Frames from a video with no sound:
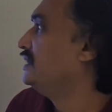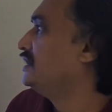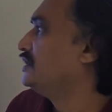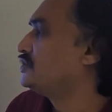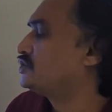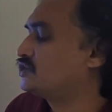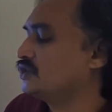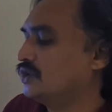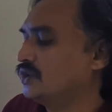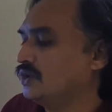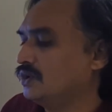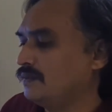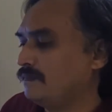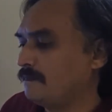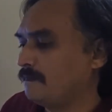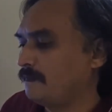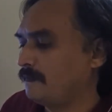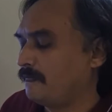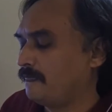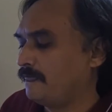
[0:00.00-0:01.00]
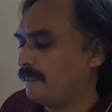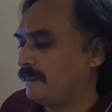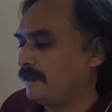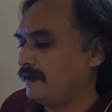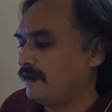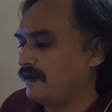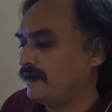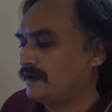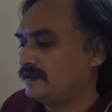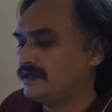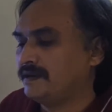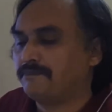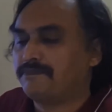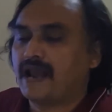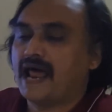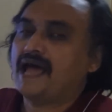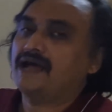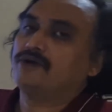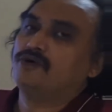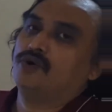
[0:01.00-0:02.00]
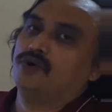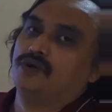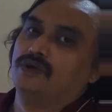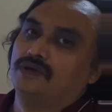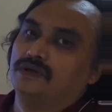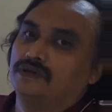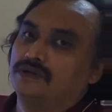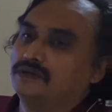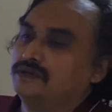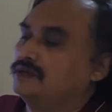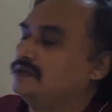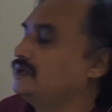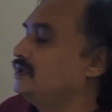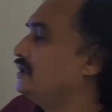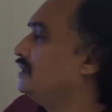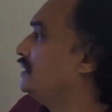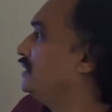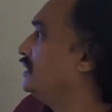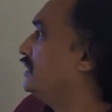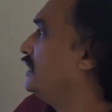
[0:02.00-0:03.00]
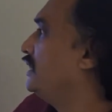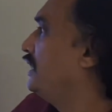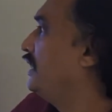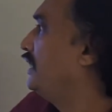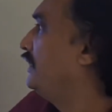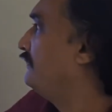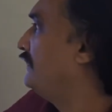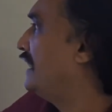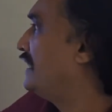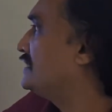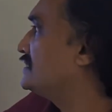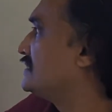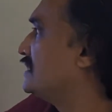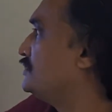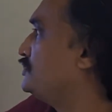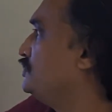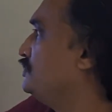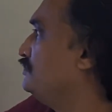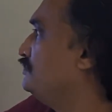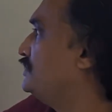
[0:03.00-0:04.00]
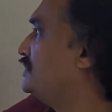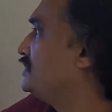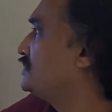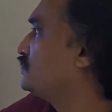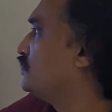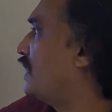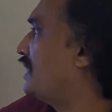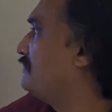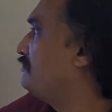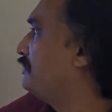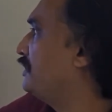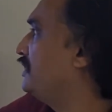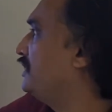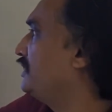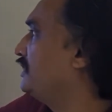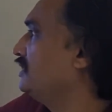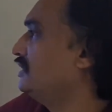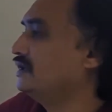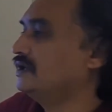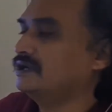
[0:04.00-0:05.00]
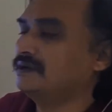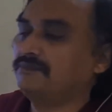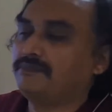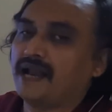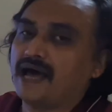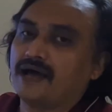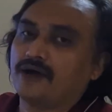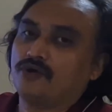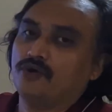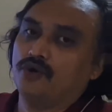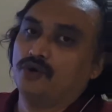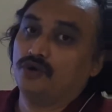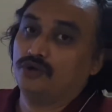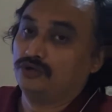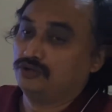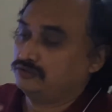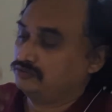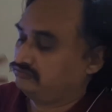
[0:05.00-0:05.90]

So the black hole, if let us assume this one particular black hole